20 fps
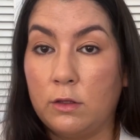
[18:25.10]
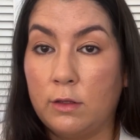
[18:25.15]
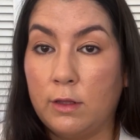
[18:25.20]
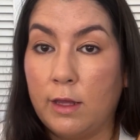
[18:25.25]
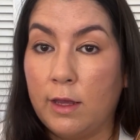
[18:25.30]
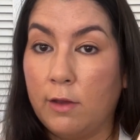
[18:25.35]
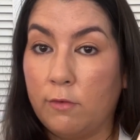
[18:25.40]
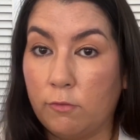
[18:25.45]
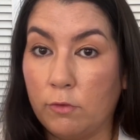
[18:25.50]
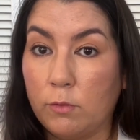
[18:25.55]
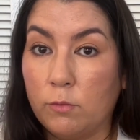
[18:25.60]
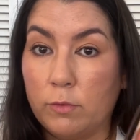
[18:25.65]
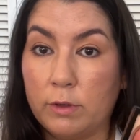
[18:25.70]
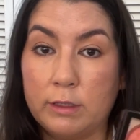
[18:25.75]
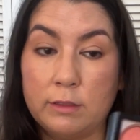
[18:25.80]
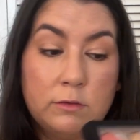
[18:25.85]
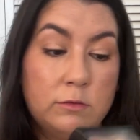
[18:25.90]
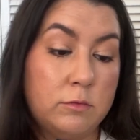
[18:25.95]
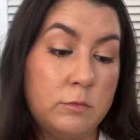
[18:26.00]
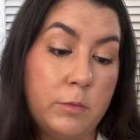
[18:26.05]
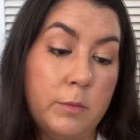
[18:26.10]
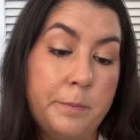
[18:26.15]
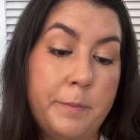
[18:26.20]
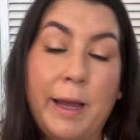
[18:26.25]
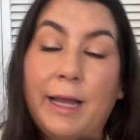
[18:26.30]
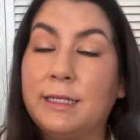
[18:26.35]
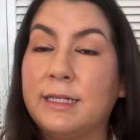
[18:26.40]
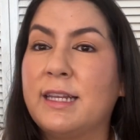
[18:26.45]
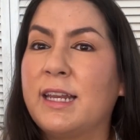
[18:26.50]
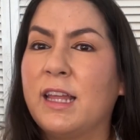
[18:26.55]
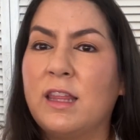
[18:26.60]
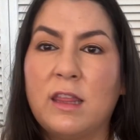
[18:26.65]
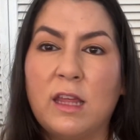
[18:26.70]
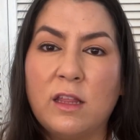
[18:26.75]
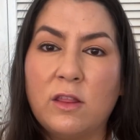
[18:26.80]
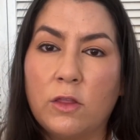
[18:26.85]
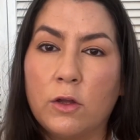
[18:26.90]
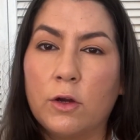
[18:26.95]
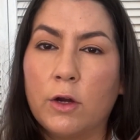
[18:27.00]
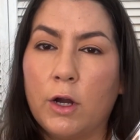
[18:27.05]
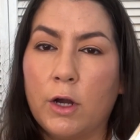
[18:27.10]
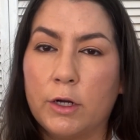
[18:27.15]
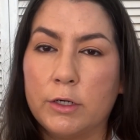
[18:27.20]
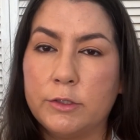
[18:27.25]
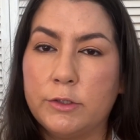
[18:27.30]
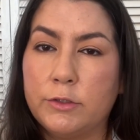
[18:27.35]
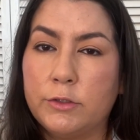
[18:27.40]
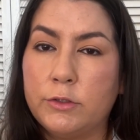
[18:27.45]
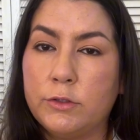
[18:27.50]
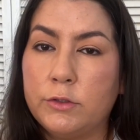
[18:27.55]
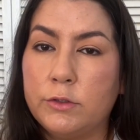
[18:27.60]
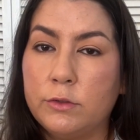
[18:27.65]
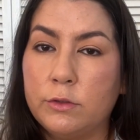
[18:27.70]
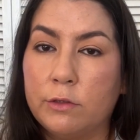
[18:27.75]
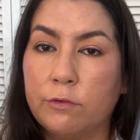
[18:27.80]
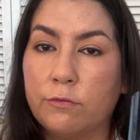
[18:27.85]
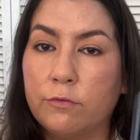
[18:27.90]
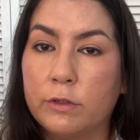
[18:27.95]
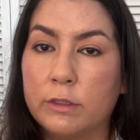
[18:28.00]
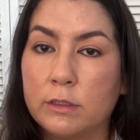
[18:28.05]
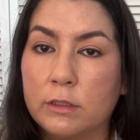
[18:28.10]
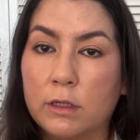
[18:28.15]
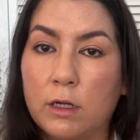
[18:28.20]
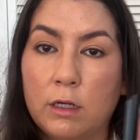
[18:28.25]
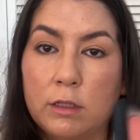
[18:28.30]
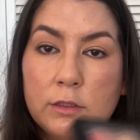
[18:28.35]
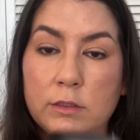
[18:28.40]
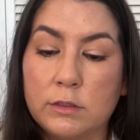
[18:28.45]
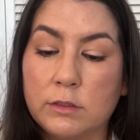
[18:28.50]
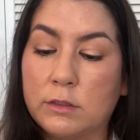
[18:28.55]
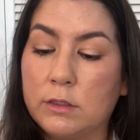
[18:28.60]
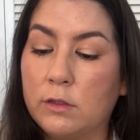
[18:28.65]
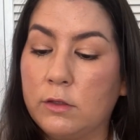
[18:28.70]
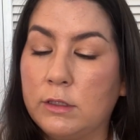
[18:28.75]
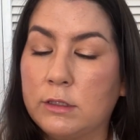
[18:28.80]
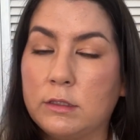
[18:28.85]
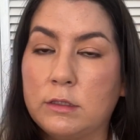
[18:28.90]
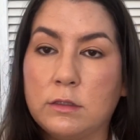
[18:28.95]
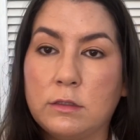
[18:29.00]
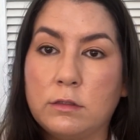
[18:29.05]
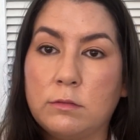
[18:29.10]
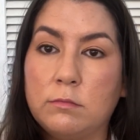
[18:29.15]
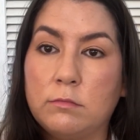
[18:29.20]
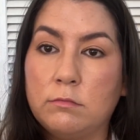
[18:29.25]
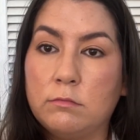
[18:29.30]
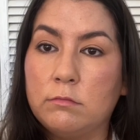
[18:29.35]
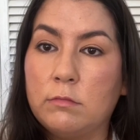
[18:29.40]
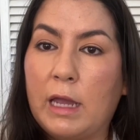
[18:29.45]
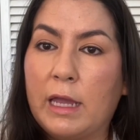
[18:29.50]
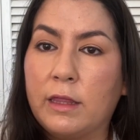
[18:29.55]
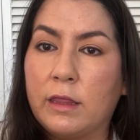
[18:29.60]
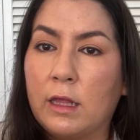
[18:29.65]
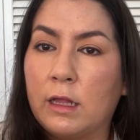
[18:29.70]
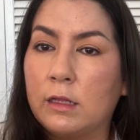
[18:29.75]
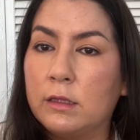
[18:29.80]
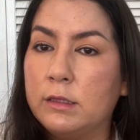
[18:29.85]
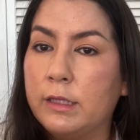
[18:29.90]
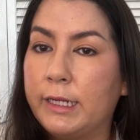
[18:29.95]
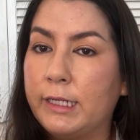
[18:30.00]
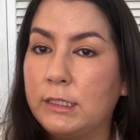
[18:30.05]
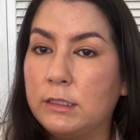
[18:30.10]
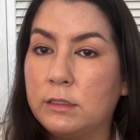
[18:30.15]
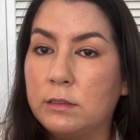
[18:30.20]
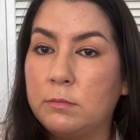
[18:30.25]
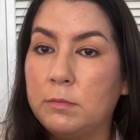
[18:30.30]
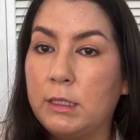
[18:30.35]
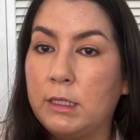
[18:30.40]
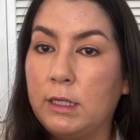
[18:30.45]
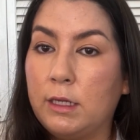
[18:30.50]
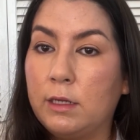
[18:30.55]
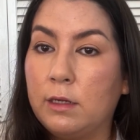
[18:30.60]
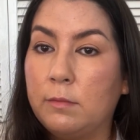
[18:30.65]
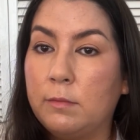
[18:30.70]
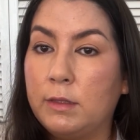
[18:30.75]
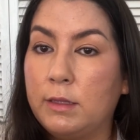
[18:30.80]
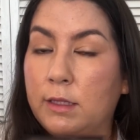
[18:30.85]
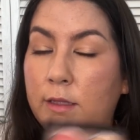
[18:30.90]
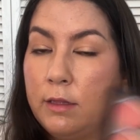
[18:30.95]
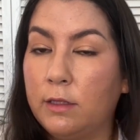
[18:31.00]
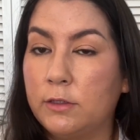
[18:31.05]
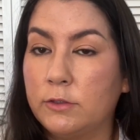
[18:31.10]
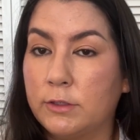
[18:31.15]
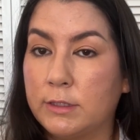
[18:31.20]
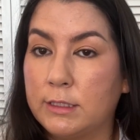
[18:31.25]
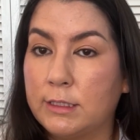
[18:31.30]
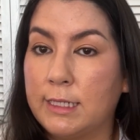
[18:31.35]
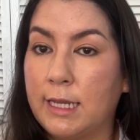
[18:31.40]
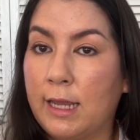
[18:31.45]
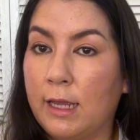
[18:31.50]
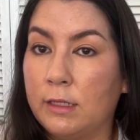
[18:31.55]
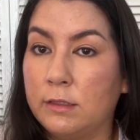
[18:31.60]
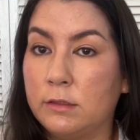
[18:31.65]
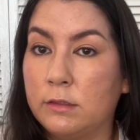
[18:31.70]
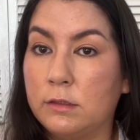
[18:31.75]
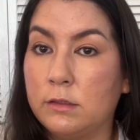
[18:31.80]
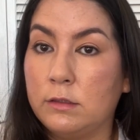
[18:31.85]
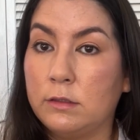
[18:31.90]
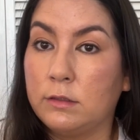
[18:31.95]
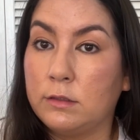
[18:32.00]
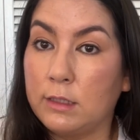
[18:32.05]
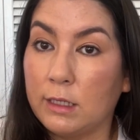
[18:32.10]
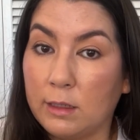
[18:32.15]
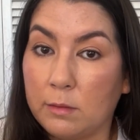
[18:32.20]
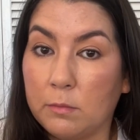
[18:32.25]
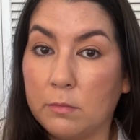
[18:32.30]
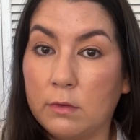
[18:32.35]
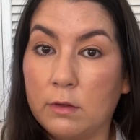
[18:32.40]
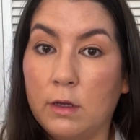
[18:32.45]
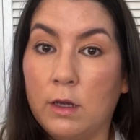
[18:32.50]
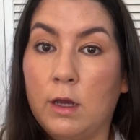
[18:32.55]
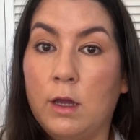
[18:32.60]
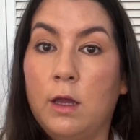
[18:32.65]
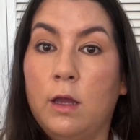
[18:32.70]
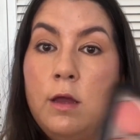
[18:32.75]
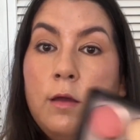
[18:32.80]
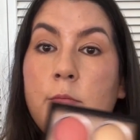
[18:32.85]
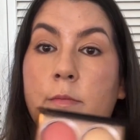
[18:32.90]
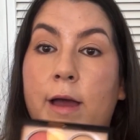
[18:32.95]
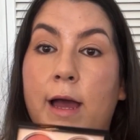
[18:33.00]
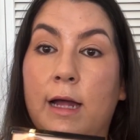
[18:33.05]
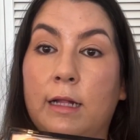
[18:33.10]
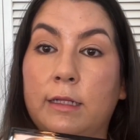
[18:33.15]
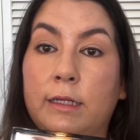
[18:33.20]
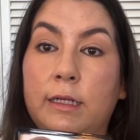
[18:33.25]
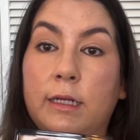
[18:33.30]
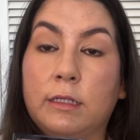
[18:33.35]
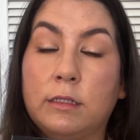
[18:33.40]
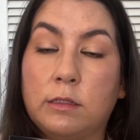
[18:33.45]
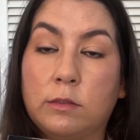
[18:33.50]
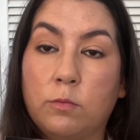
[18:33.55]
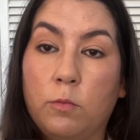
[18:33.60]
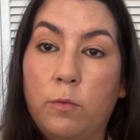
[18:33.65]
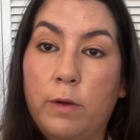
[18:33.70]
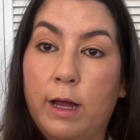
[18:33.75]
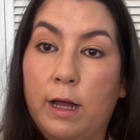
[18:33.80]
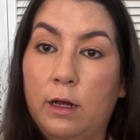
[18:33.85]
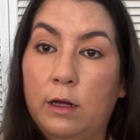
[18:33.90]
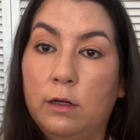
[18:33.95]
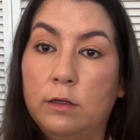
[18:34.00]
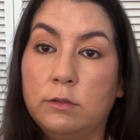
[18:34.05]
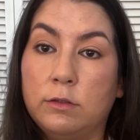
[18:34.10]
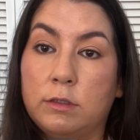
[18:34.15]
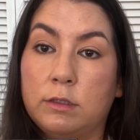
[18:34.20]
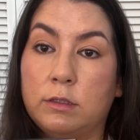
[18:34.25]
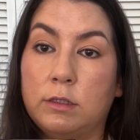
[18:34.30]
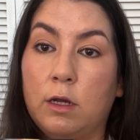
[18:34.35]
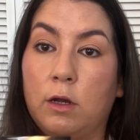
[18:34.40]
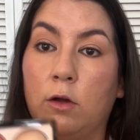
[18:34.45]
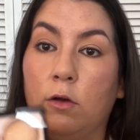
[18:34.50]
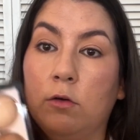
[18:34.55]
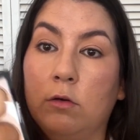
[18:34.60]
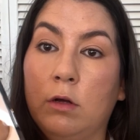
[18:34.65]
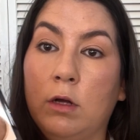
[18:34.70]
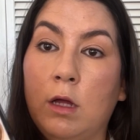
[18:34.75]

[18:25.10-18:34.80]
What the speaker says: Everyone who buys it, and I think there are 2 different colors. So this is, I think, light to medium, and then there's a tan to deep palette as well. So,